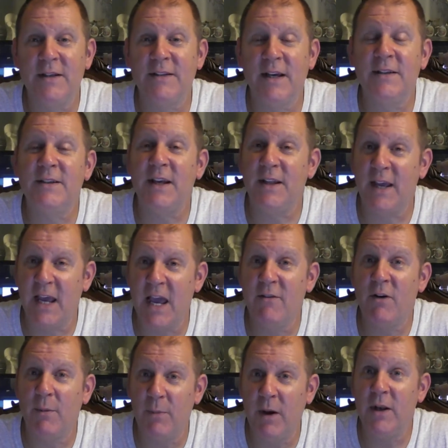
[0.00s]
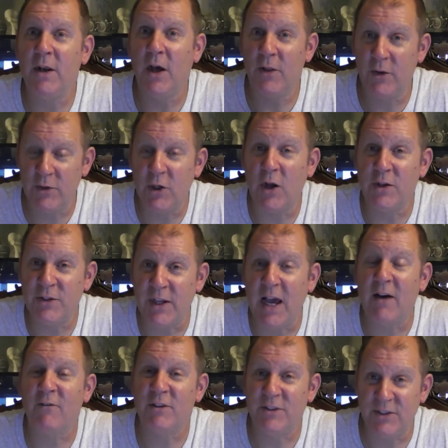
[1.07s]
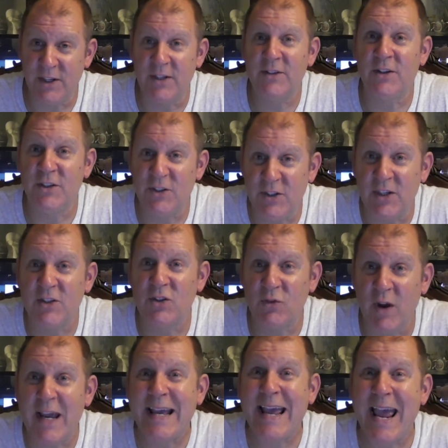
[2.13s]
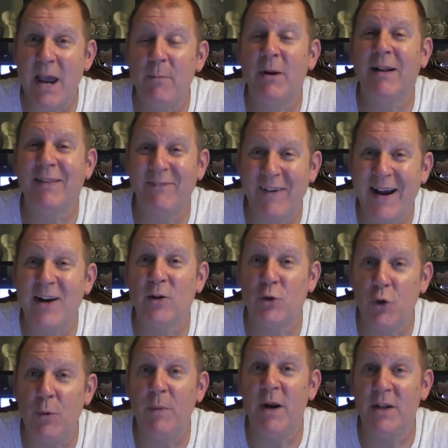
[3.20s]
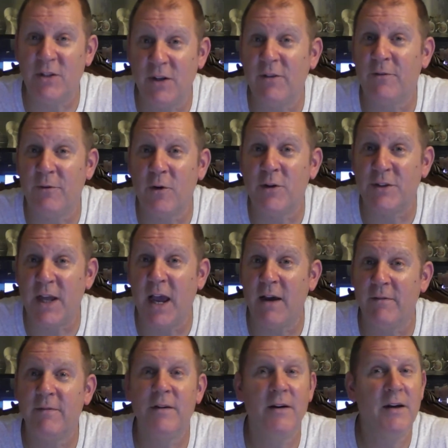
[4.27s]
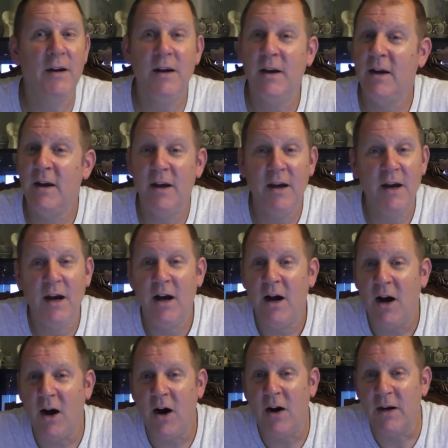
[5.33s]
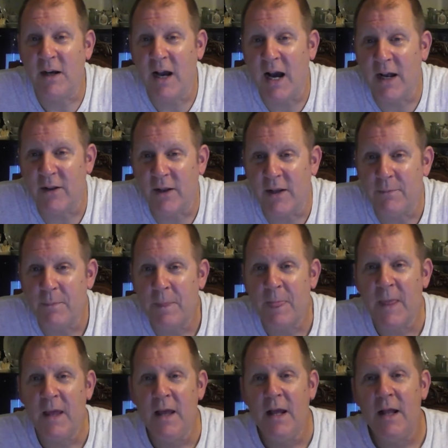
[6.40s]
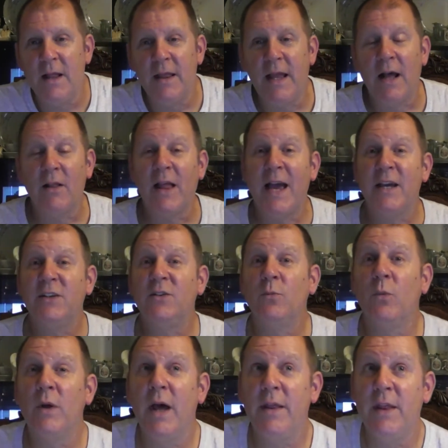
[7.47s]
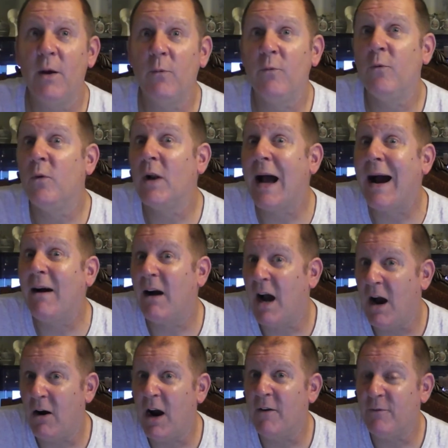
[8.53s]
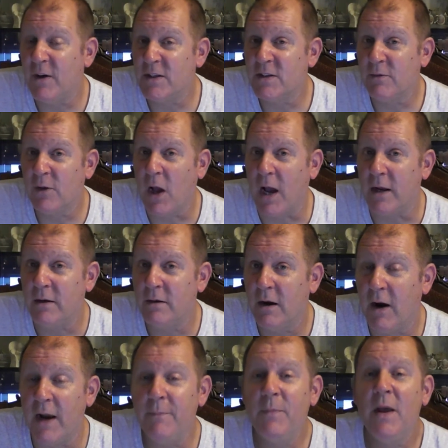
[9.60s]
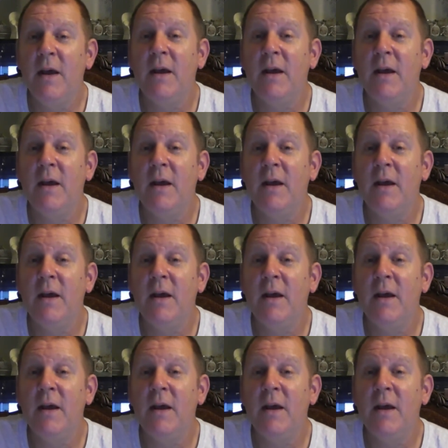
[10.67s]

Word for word: As I said, they gave up another touchdown for six, the sixth straight game in the final two minutes of the first half. Ungodly. Now, last, and then our, our offensive line, all right?